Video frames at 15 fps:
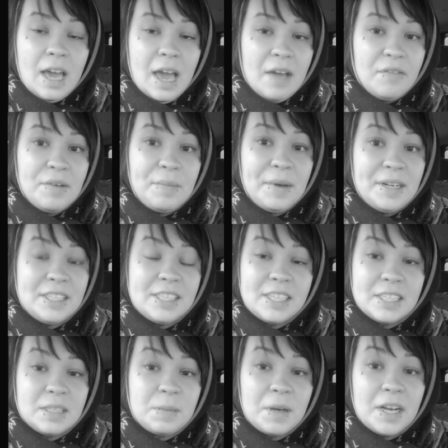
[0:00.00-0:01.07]
Everybody's
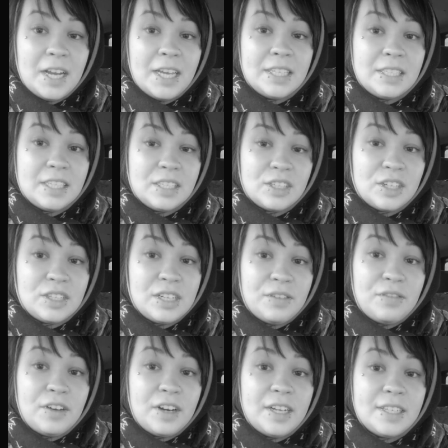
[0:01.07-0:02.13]
experiences are
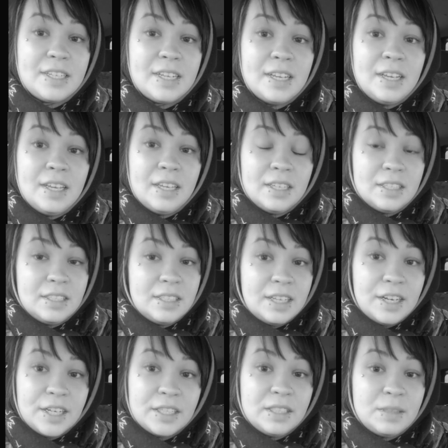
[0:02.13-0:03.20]
different, because
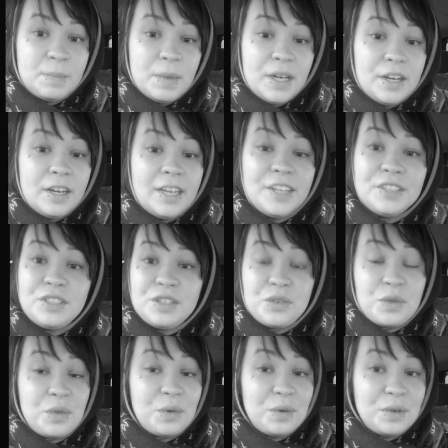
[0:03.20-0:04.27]
they're
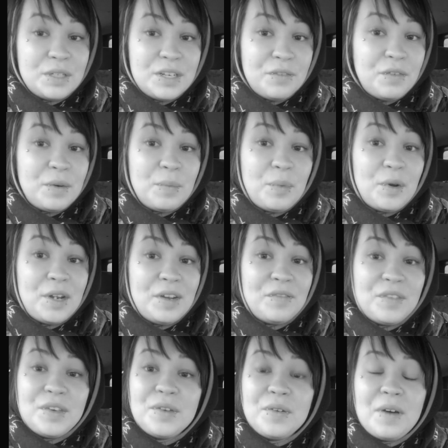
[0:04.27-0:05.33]
experienced through a different point of
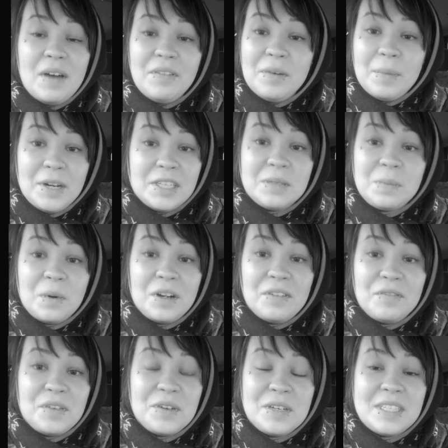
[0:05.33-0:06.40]
view. Everybody's point
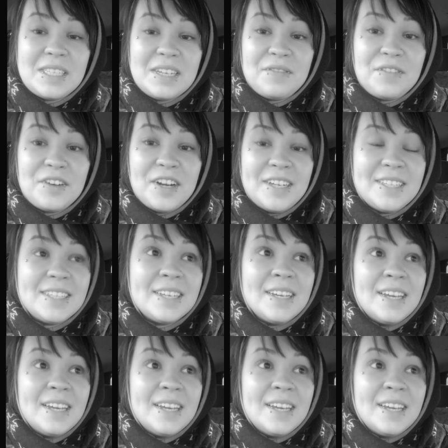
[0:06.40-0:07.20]
of view is different.